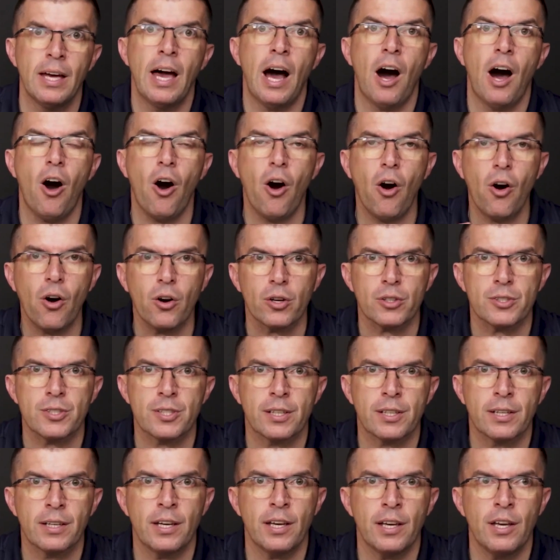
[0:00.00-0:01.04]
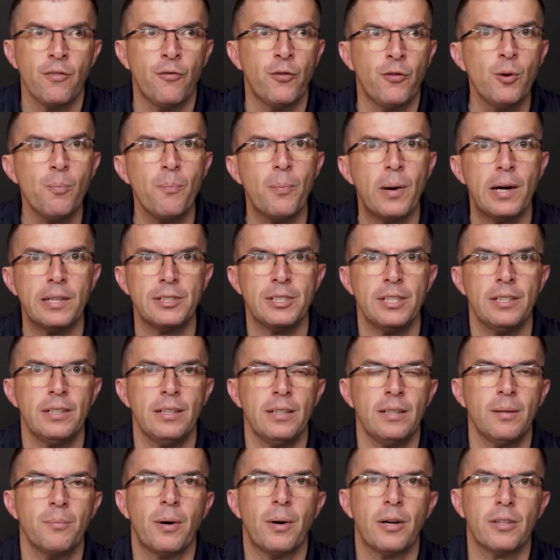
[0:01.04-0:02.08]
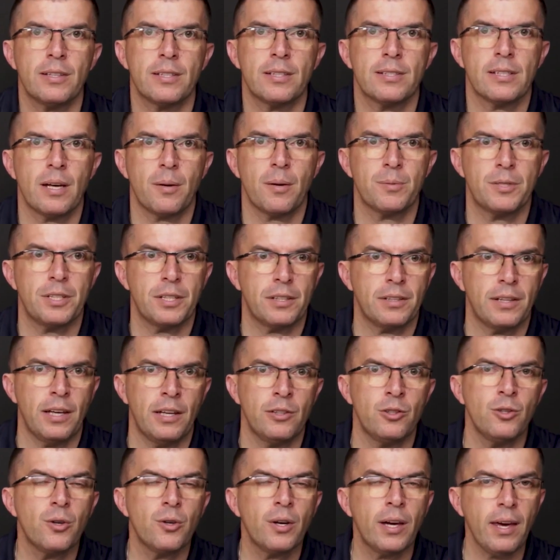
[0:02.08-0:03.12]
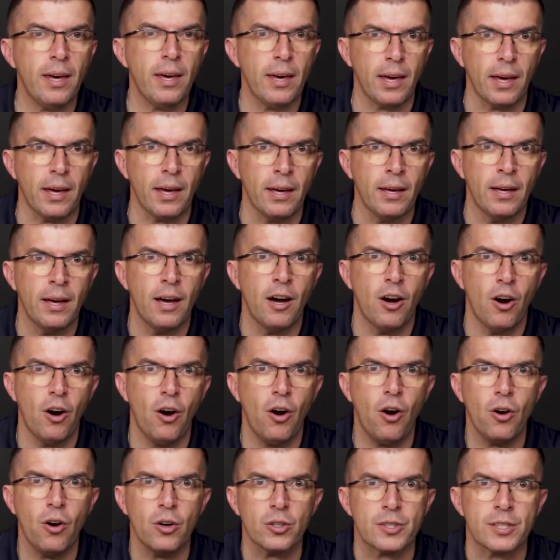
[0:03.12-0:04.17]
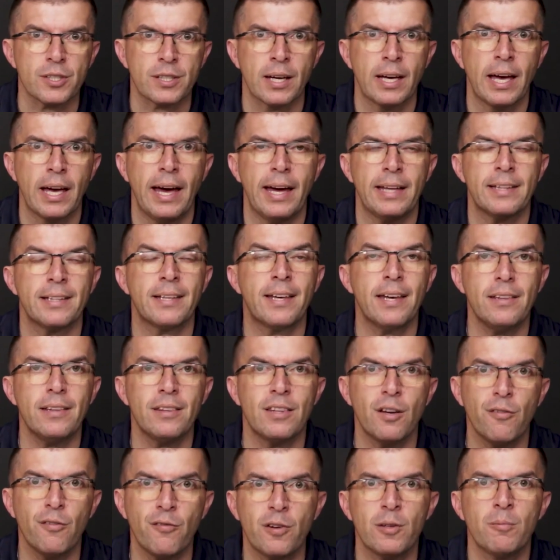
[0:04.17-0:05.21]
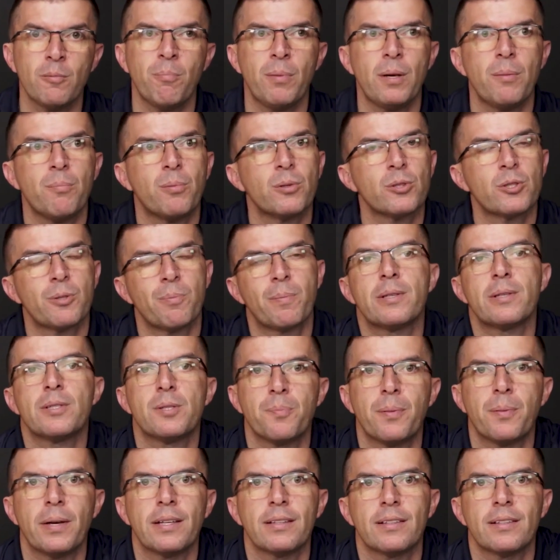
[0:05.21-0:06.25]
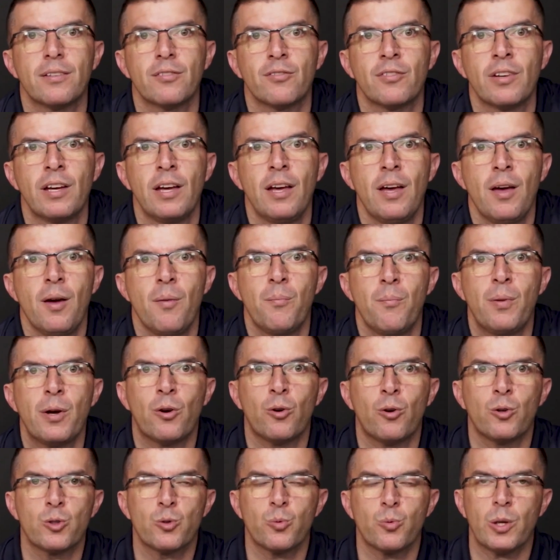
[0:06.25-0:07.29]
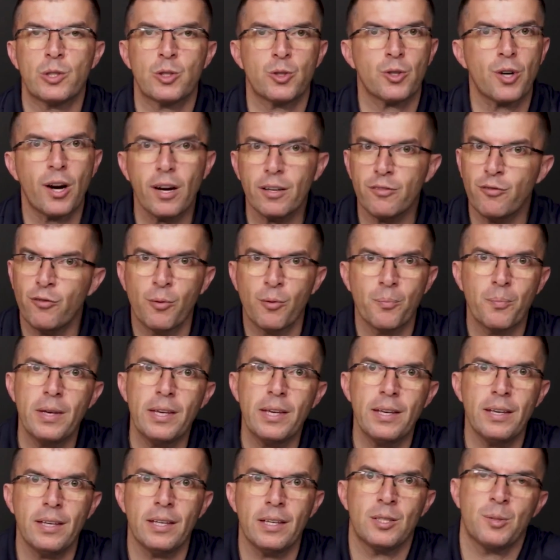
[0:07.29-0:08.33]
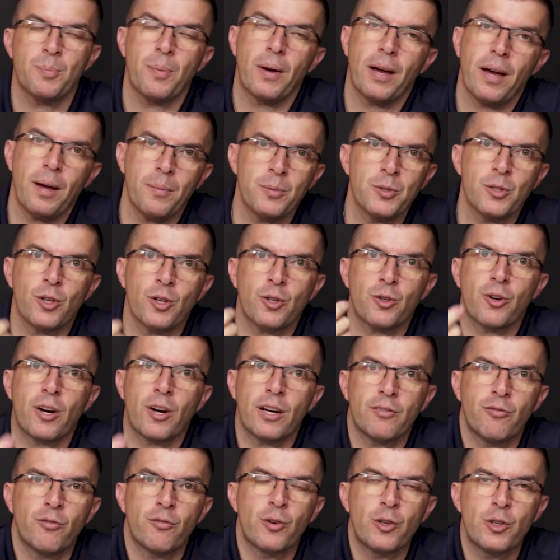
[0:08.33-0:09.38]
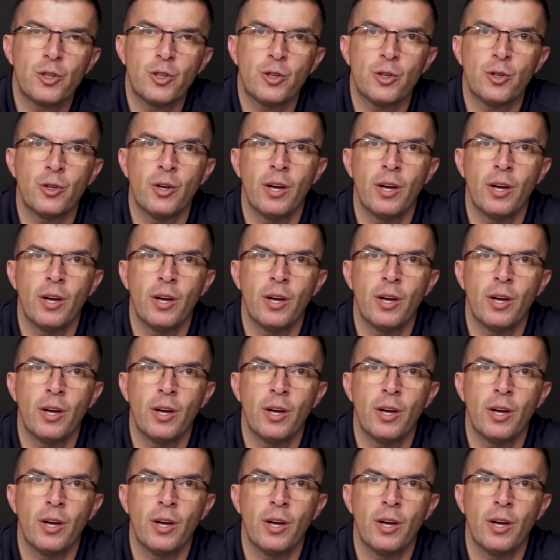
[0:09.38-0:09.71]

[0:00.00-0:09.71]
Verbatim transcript: Ask. If you're passionate about the subject and you care, ask and get different people's perspective because what's right for me is perhaps not right for you.